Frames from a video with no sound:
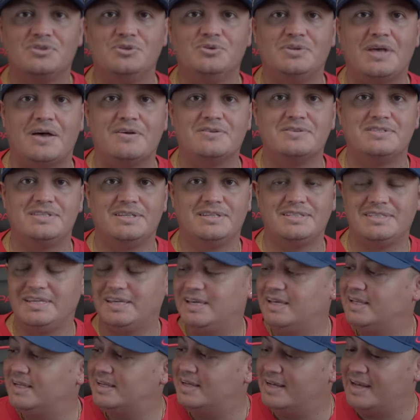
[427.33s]

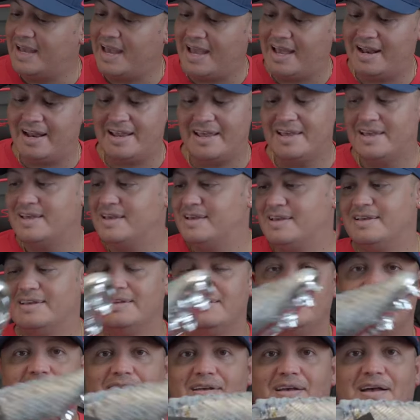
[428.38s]
2016 again,
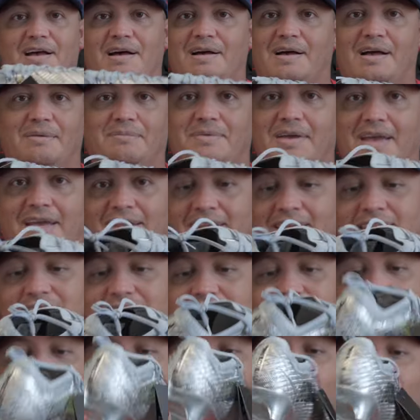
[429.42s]
man, this
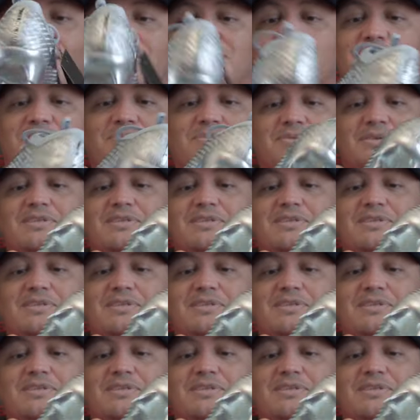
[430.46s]
is awesome.